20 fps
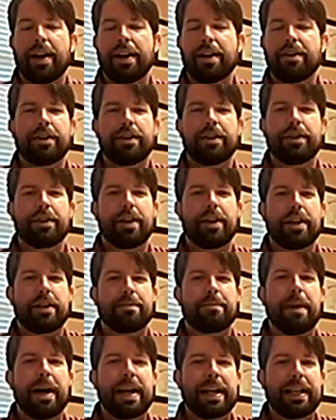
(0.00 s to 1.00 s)
And you notice
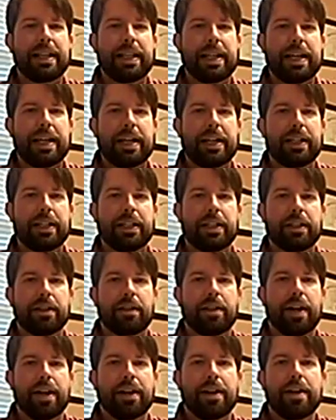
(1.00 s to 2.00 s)
it's might lead.
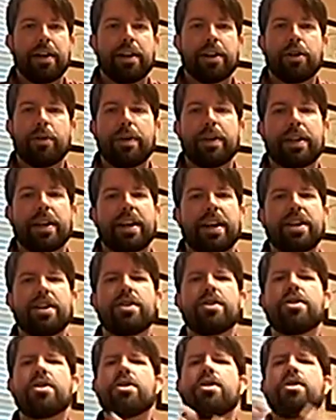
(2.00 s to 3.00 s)
Okay? So it's a
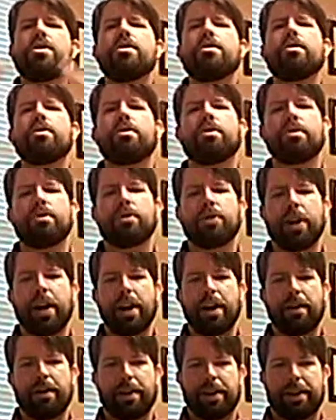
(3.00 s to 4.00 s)
huge
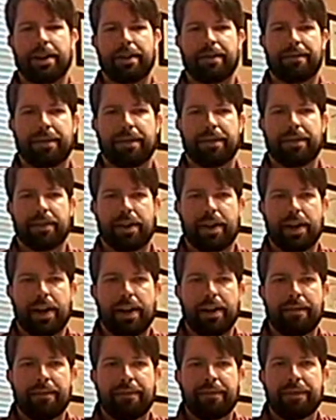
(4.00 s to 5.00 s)
area.
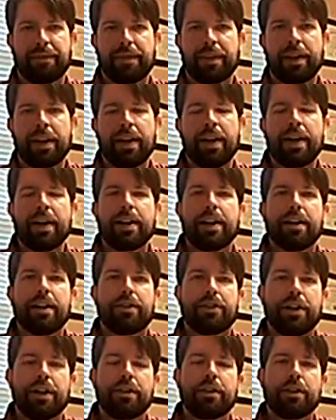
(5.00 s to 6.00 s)
Okay?
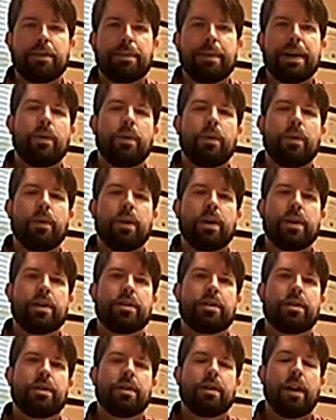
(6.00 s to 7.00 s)
Now, generally speaking,
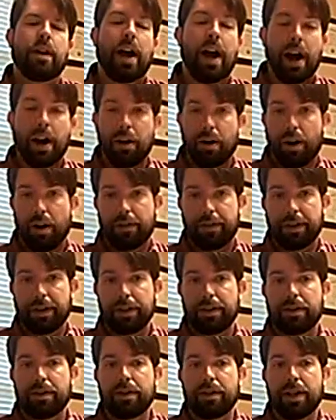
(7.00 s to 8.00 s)
once our
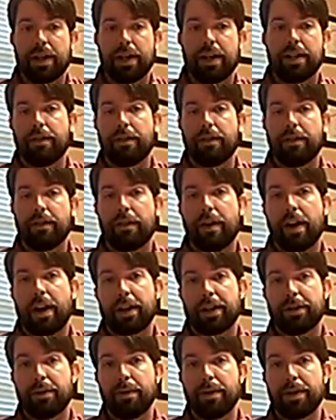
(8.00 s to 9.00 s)
office does
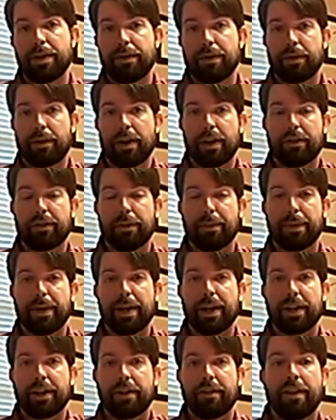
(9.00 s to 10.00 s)
interrogatories and requests for
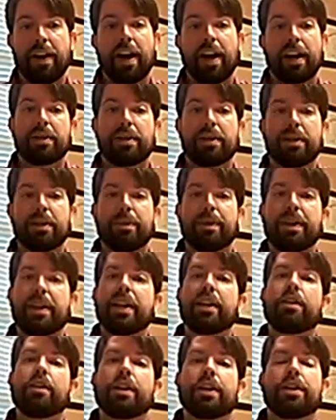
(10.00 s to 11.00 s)
production of documents, we
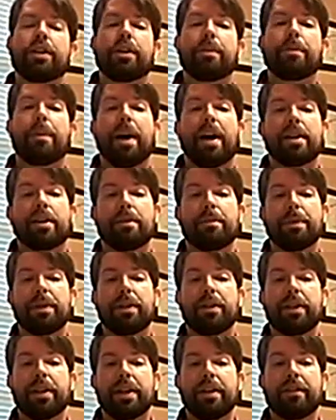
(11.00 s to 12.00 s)
then look into the
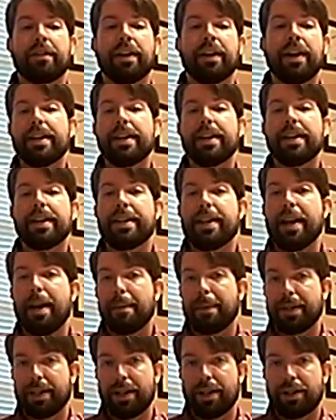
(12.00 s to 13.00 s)
possibility of
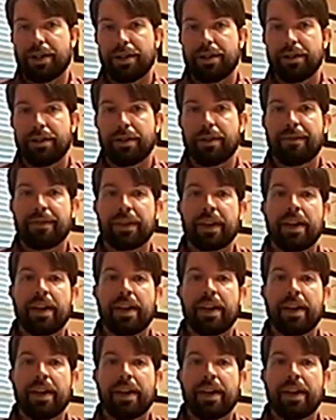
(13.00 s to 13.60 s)
depositions.